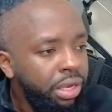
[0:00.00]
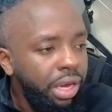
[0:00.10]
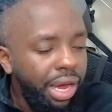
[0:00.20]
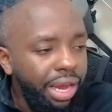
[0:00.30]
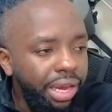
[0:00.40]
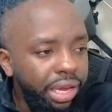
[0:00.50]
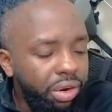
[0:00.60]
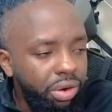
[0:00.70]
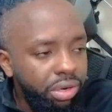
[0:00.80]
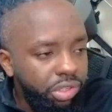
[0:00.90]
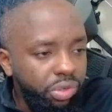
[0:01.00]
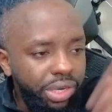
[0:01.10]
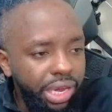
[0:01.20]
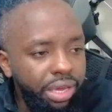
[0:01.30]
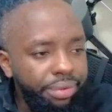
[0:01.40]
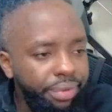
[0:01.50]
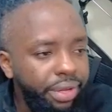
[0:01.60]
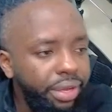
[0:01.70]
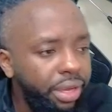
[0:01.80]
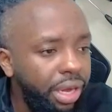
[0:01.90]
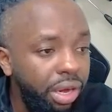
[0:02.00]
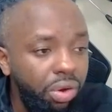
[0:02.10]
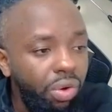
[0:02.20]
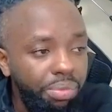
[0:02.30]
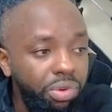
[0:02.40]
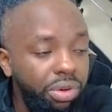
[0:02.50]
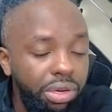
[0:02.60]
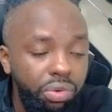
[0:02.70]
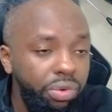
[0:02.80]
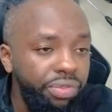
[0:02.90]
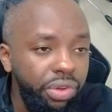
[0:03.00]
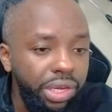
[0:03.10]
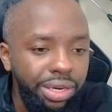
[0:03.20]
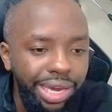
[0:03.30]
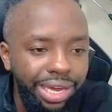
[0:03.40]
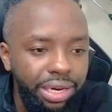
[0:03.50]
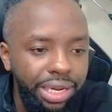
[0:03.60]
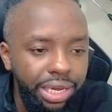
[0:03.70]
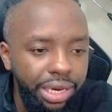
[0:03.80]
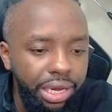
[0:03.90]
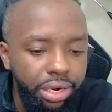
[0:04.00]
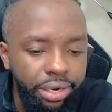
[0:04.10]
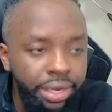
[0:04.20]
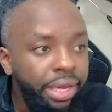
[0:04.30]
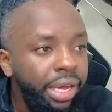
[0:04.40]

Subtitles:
later today, or I'm reviewing it like a day later.